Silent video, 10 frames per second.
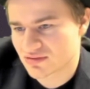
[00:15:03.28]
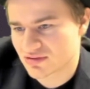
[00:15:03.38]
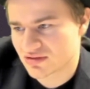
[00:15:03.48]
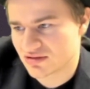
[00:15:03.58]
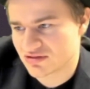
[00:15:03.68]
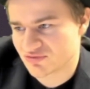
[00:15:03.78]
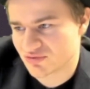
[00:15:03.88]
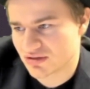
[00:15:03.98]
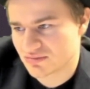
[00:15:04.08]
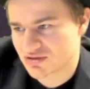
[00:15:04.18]
king
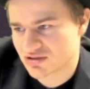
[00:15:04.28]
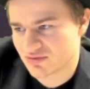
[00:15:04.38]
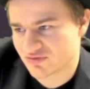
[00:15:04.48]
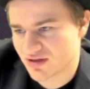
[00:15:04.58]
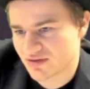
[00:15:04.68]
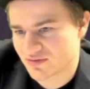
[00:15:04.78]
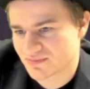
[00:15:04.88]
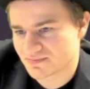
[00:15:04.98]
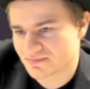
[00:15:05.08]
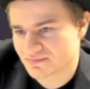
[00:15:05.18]
g1, bishop b5,
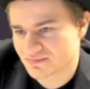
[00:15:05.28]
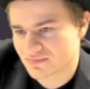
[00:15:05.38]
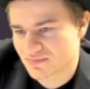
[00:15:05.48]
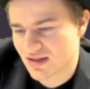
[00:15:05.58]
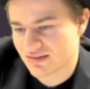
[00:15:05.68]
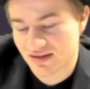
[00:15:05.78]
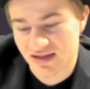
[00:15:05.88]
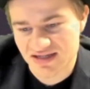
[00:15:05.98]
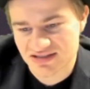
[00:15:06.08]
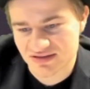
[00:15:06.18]
and then he
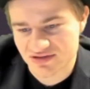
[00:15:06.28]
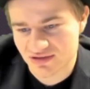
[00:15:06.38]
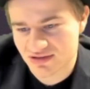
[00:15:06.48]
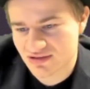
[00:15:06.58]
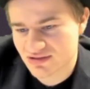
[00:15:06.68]
actually took.